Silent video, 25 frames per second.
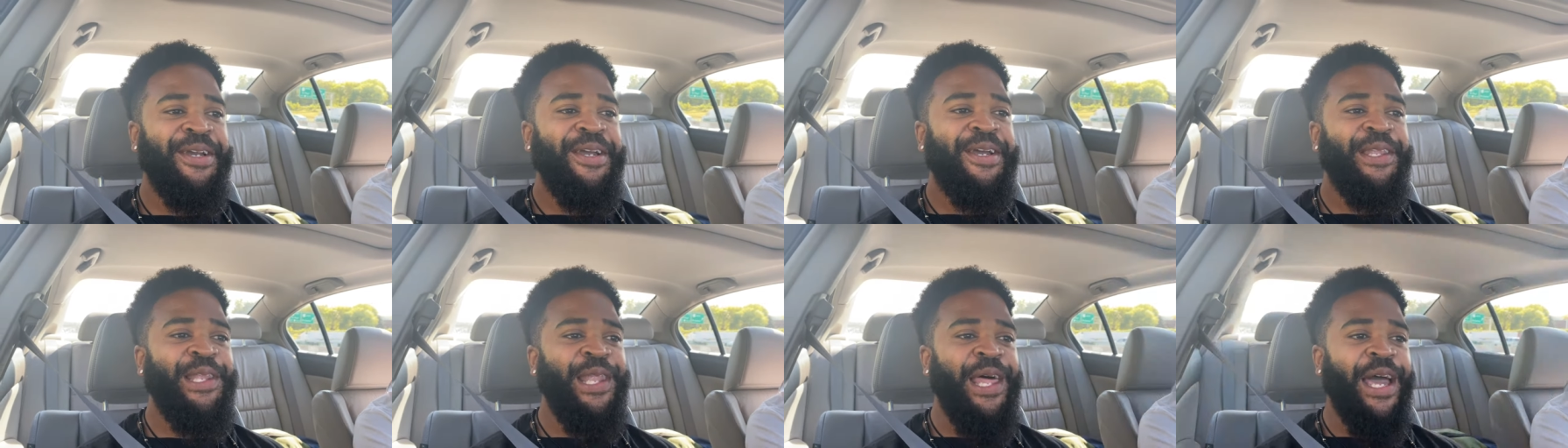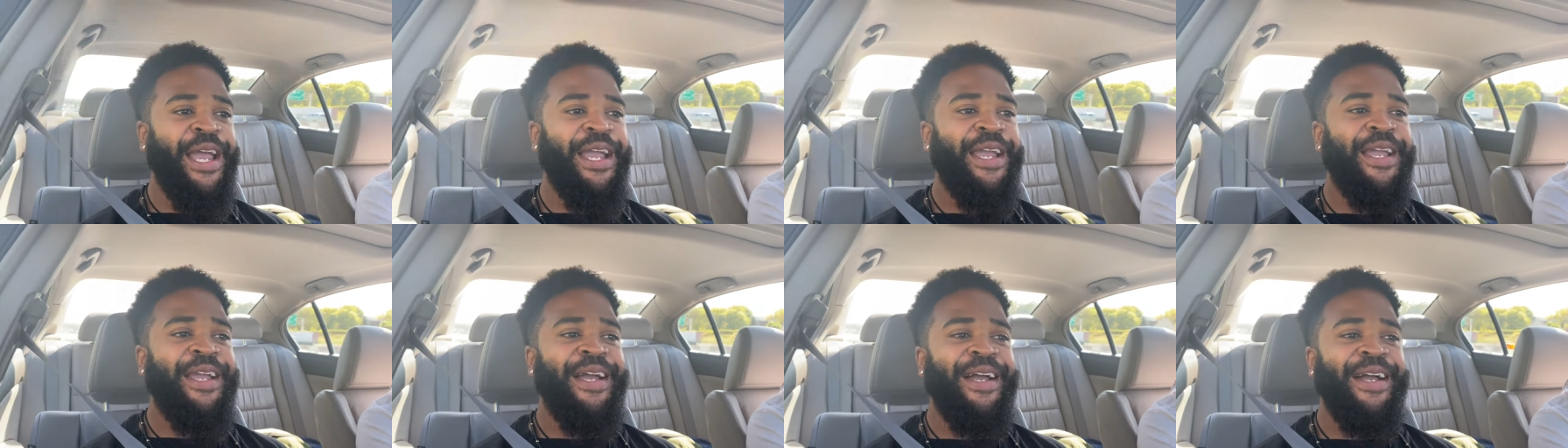
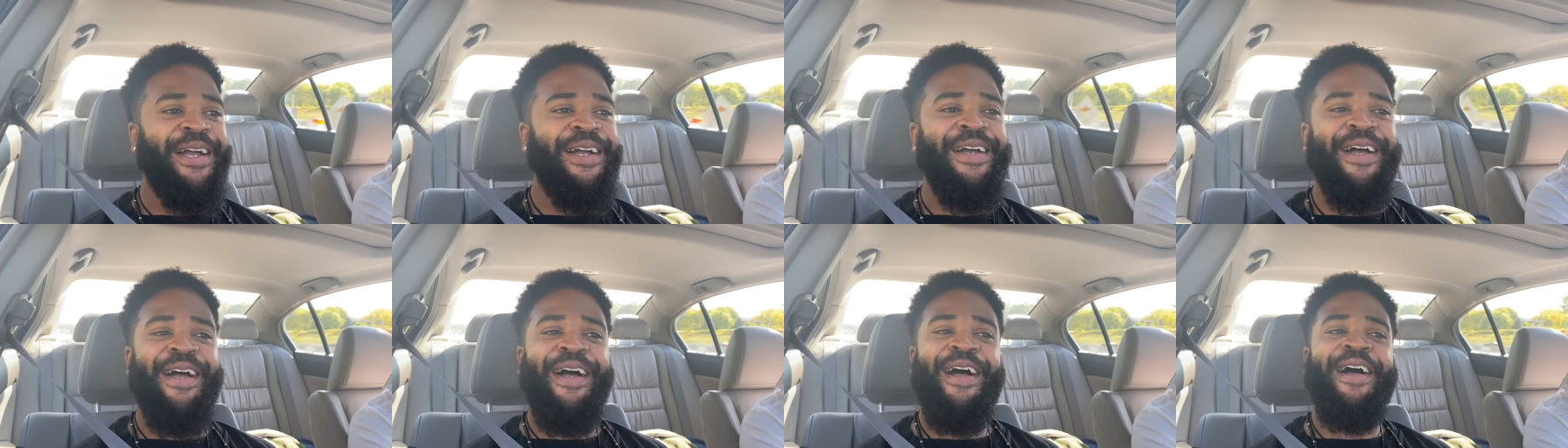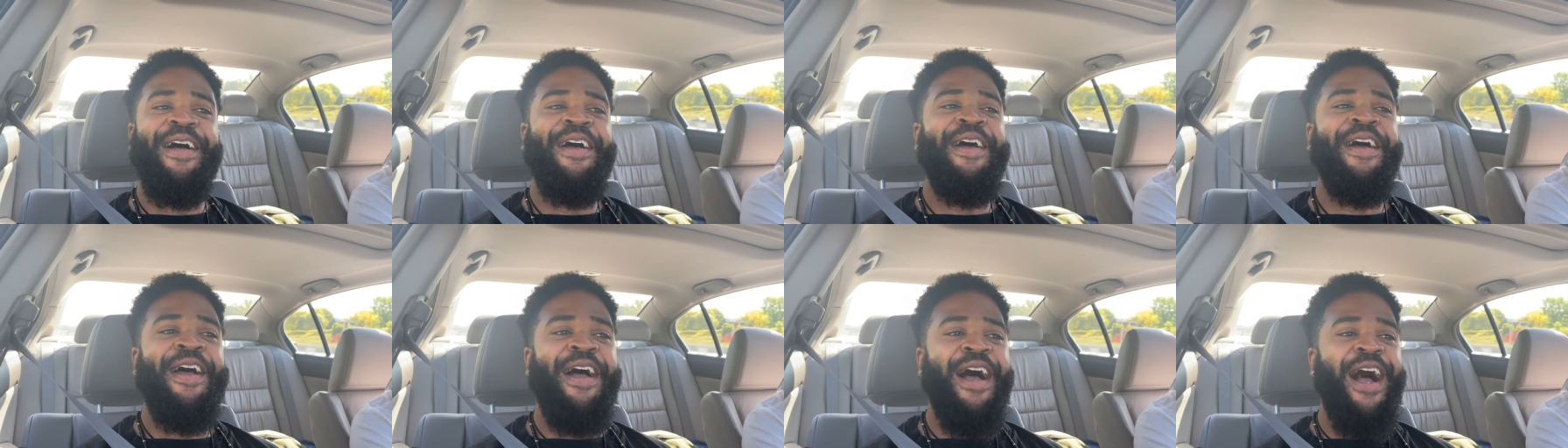Like,
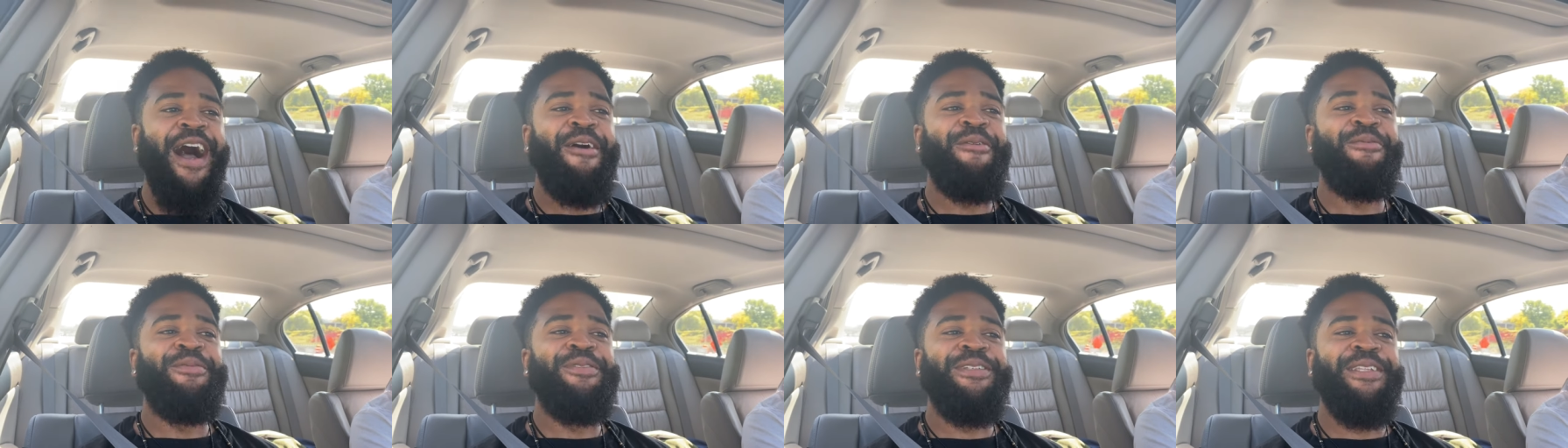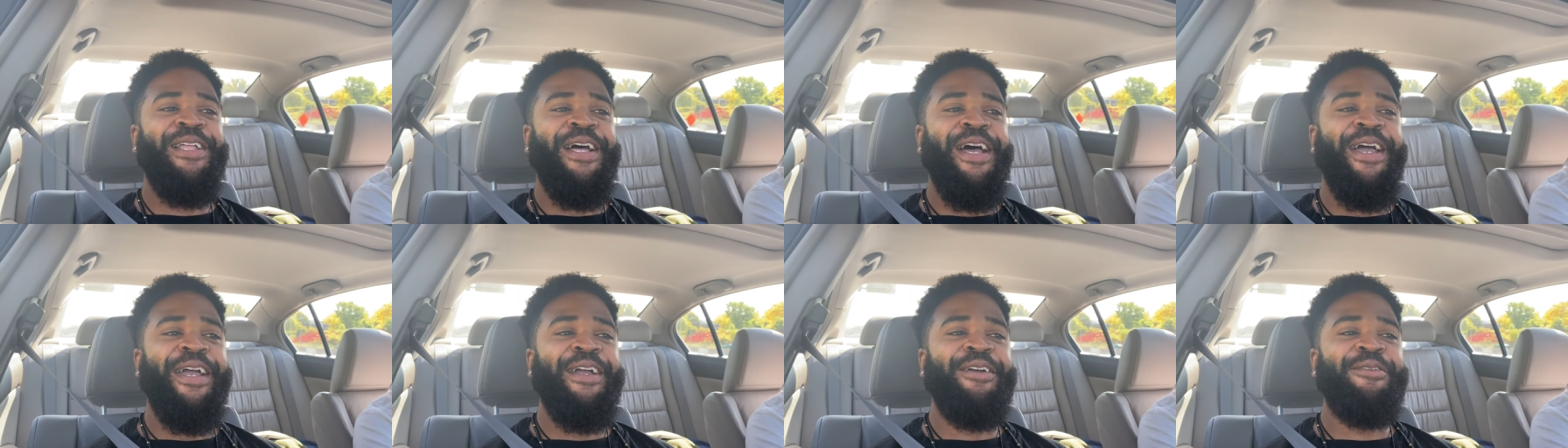I was
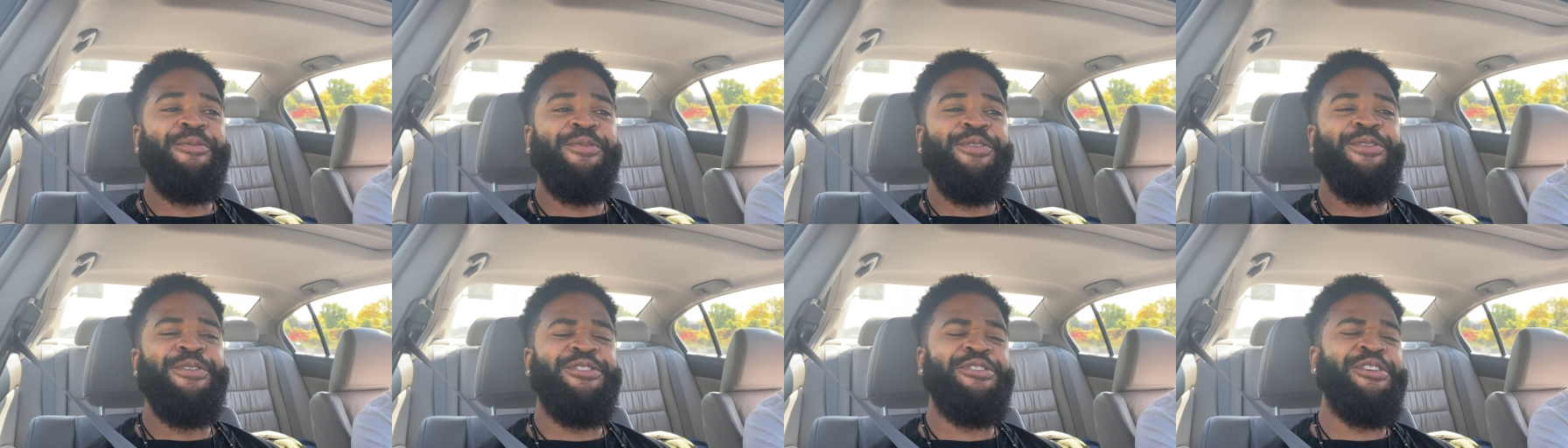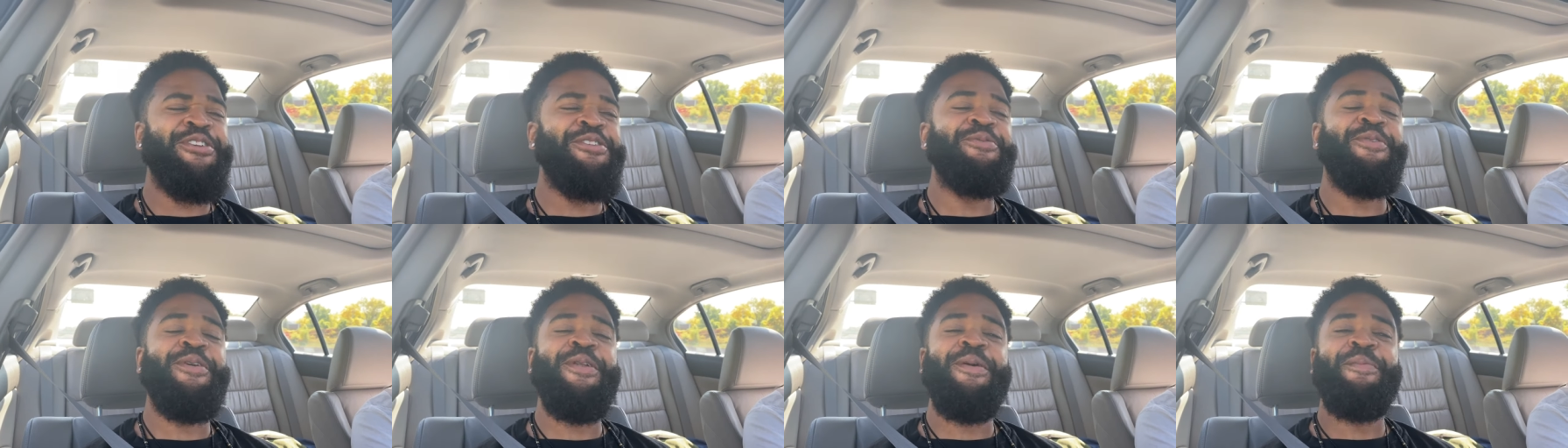like, well, you sure
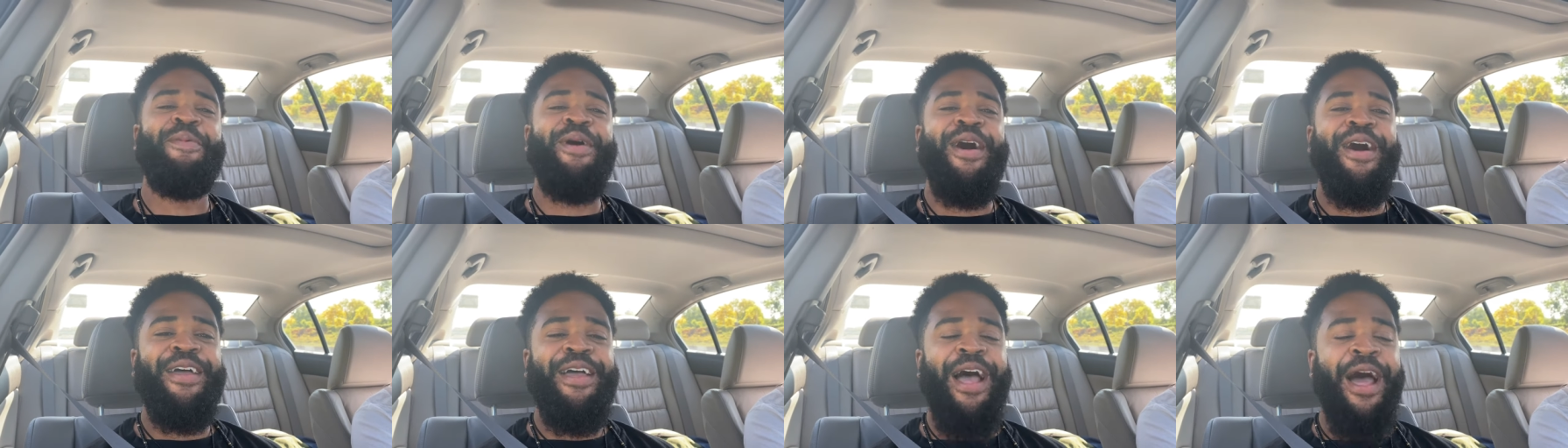you want to buy it?